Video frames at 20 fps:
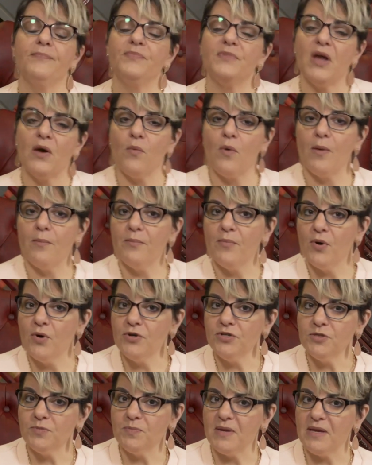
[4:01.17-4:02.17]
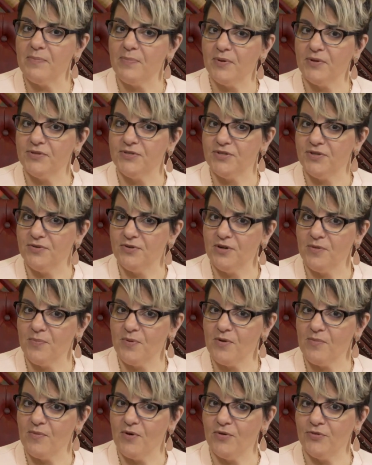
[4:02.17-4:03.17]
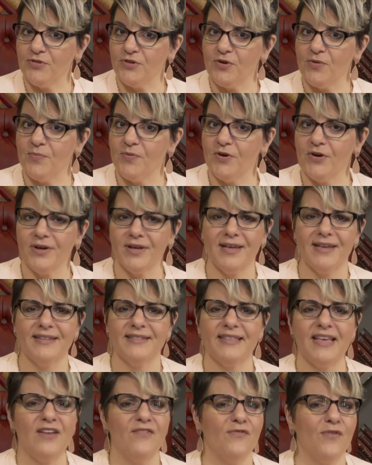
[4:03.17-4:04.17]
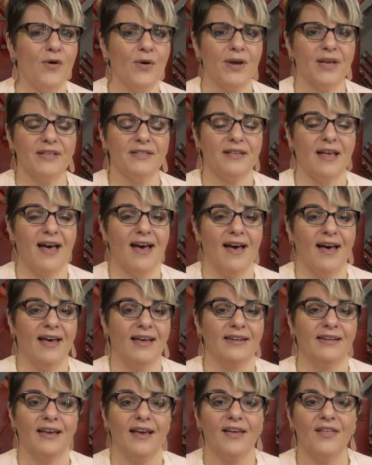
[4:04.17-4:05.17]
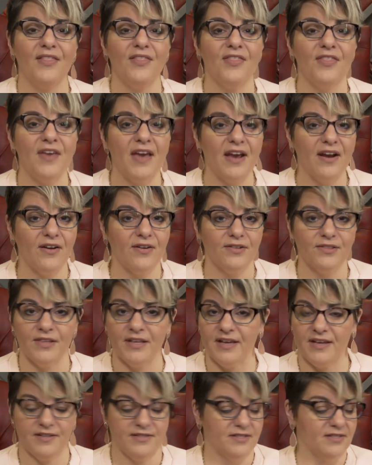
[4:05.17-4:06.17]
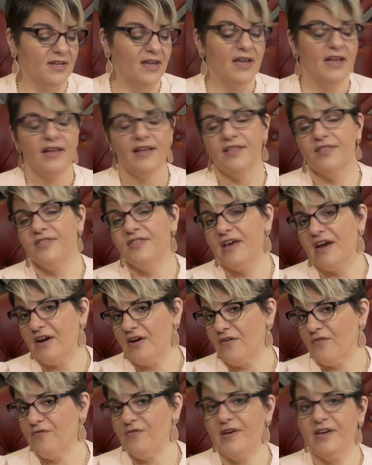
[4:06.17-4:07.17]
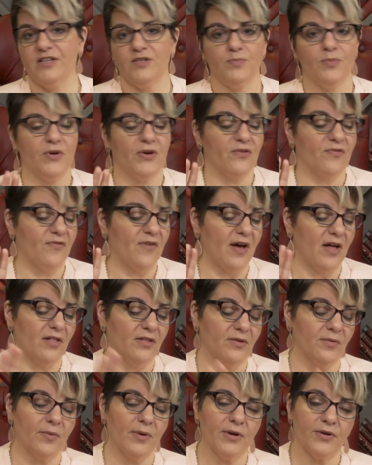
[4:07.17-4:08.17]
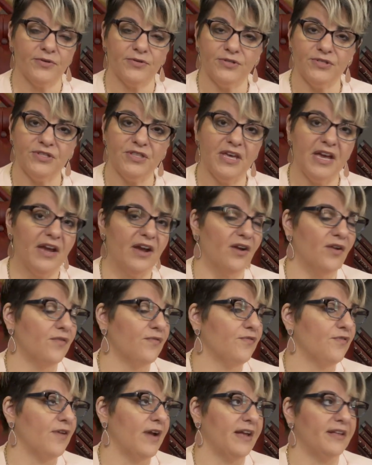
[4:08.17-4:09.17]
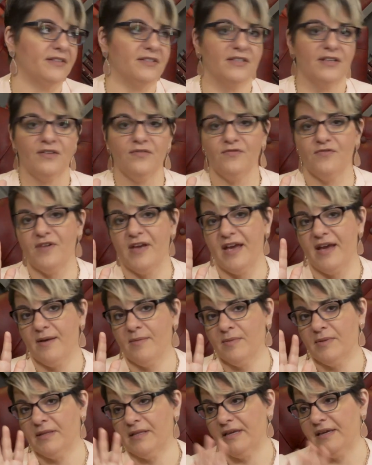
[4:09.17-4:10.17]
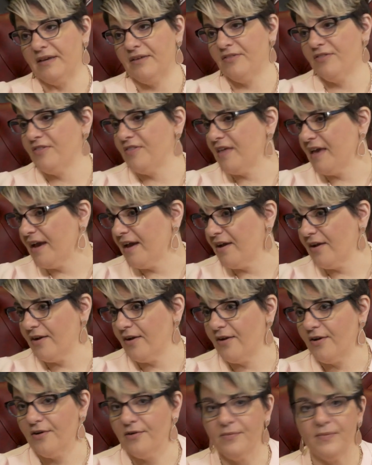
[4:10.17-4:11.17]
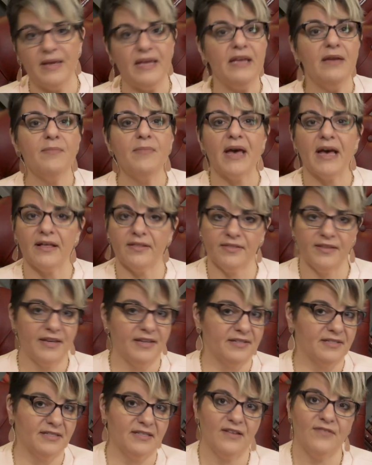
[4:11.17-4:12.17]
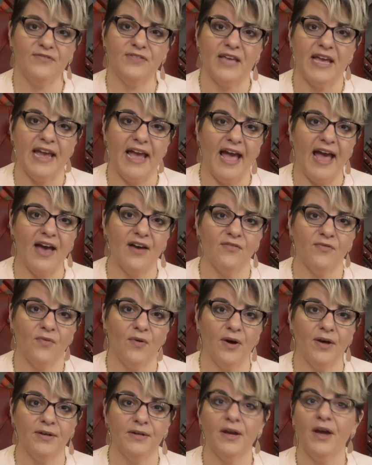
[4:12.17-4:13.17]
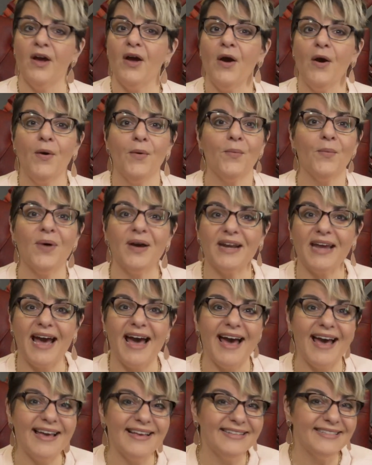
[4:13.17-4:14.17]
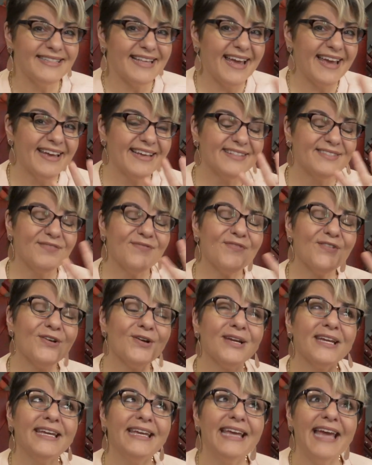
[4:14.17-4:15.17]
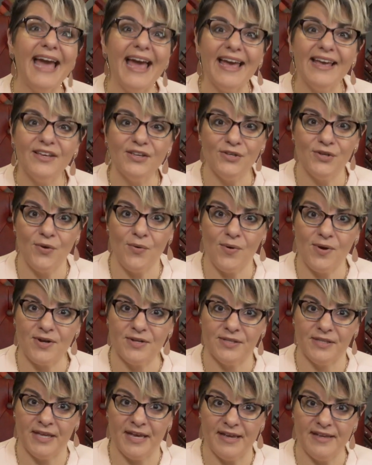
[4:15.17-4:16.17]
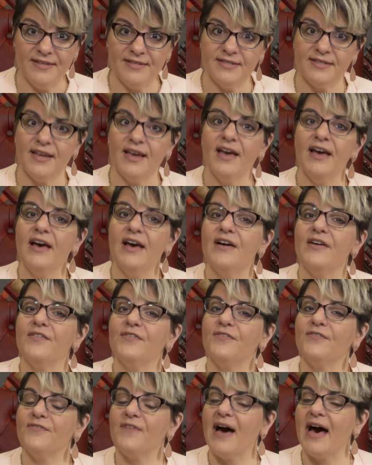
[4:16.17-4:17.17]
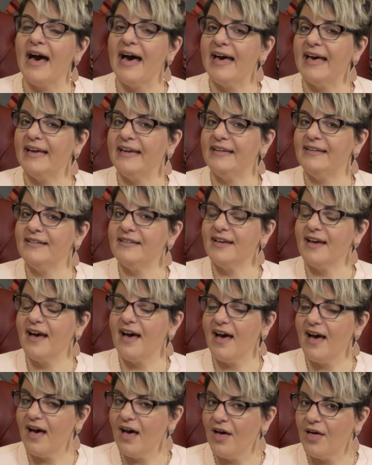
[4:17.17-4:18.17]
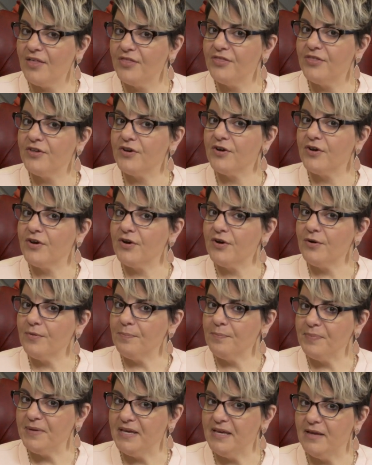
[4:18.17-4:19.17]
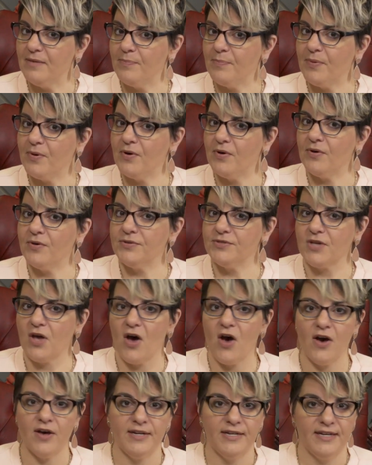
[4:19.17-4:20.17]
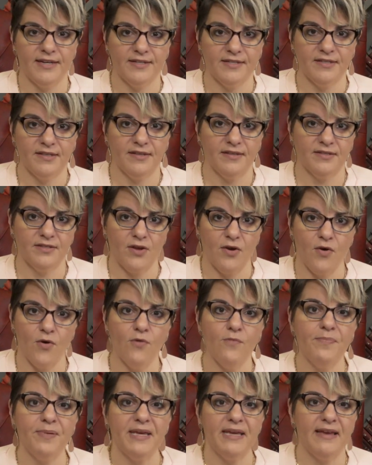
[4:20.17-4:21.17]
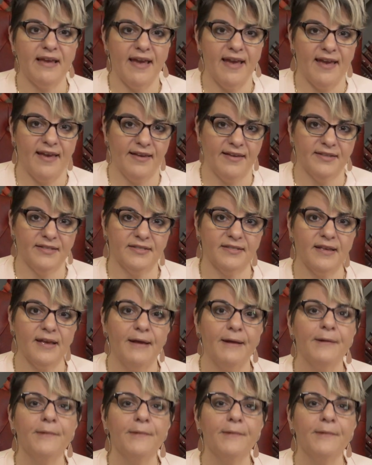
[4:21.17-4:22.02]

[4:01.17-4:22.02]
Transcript: Now, what most people do to promote their book is they focus on their list, their Facebook followers, their friends and family, their email list if they have one. What I say is forget your list, find other people's audiences, OPAs.